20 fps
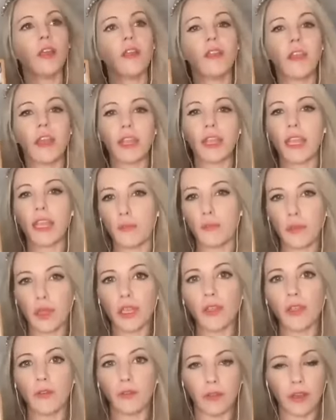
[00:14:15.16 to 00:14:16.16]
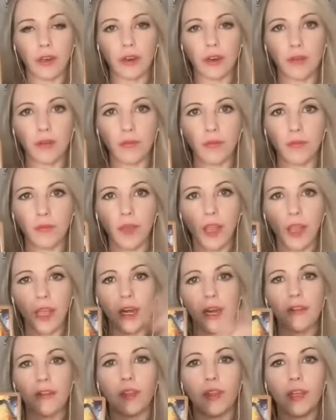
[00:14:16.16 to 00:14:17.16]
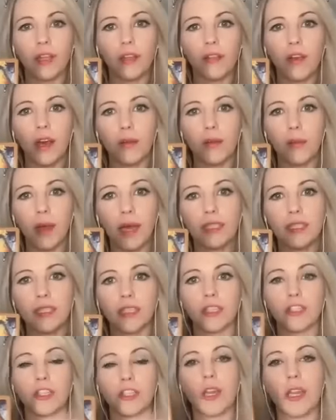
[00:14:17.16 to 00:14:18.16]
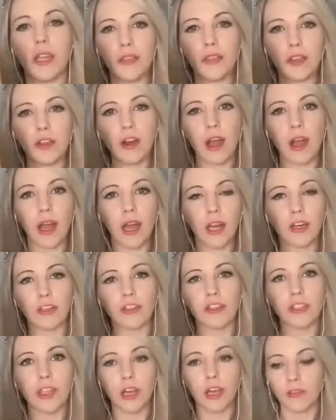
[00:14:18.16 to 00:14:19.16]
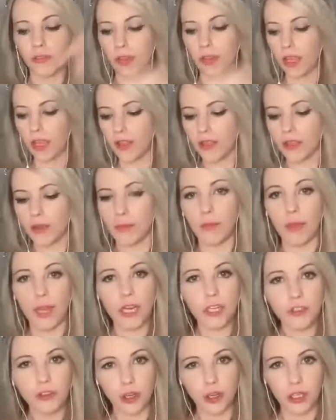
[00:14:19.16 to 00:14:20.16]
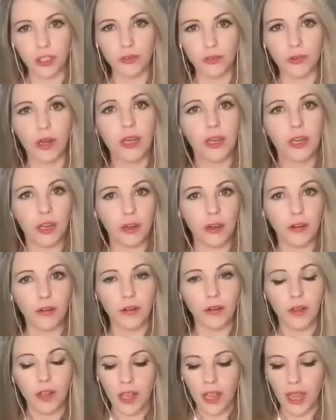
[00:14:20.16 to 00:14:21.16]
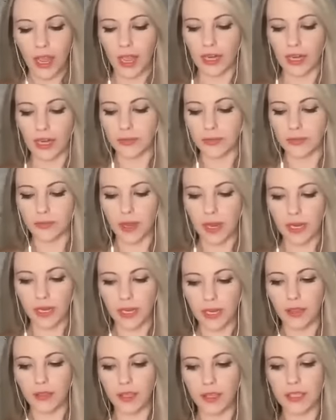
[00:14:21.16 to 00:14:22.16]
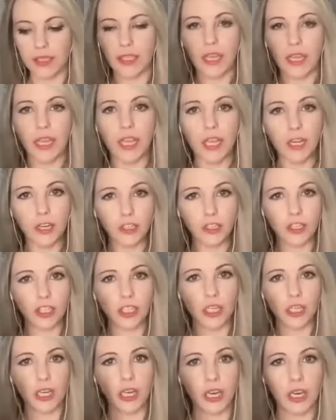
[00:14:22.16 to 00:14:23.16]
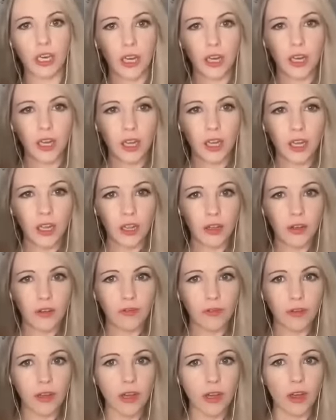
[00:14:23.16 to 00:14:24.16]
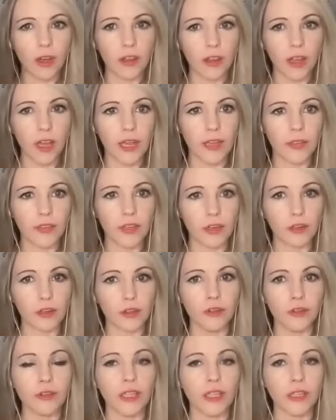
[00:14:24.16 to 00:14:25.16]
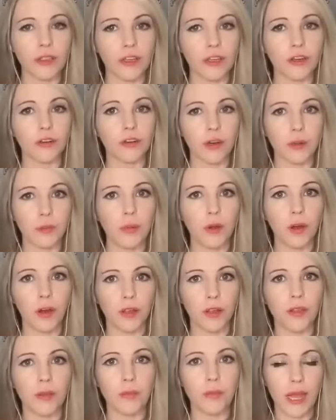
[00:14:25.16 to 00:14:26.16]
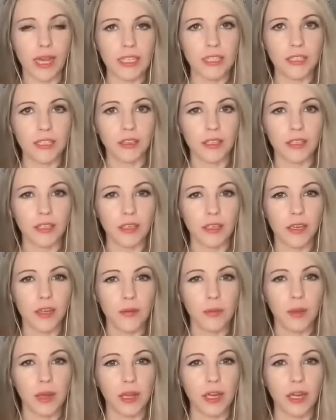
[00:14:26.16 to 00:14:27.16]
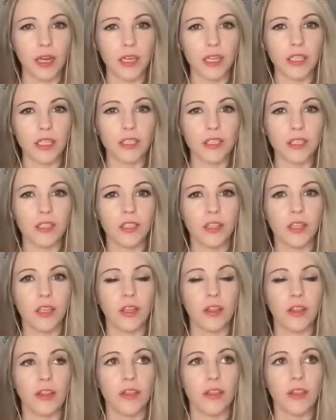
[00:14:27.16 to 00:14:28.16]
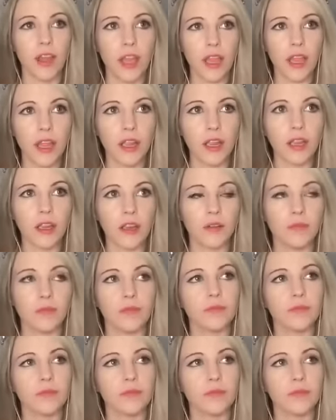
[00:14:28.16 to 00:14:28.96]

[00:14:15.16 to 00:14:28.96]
they can't meet you there. And I feel like a lot of masculines are in their higher self in the matrix right now. And it's making this energy feel like they're losing their grip on the masculine, because they,